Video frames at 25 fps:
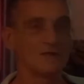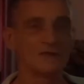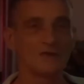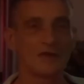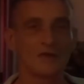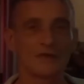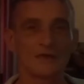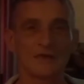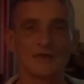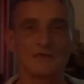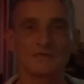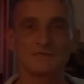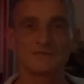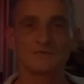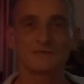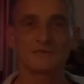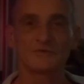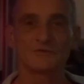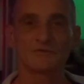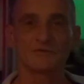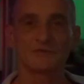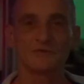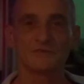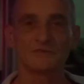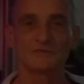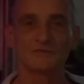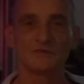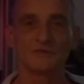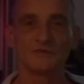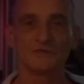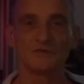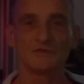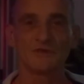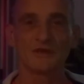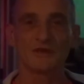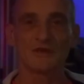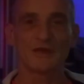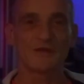You don't get serious, do you?
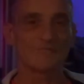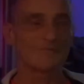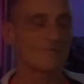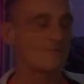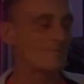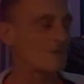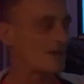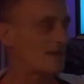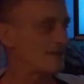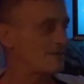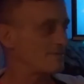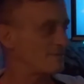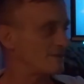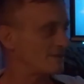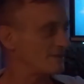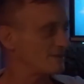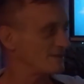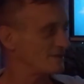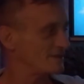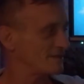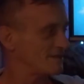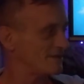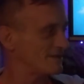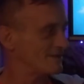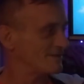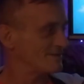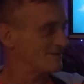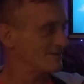You don't have a baby, do you?